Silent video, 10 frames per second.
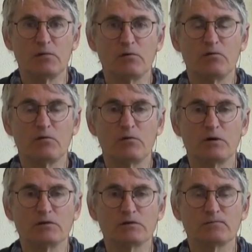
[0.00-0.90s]
to move through
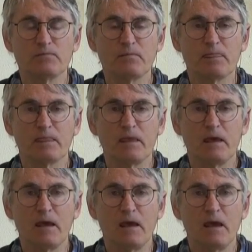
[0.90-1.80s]
us.
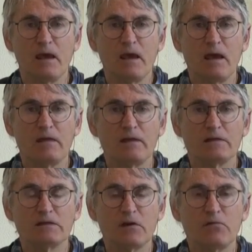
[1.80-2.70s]
And then
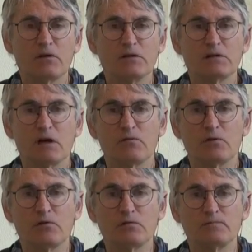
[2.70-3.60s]
this effortless
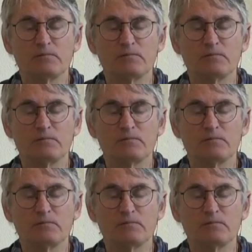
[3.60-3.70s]
effort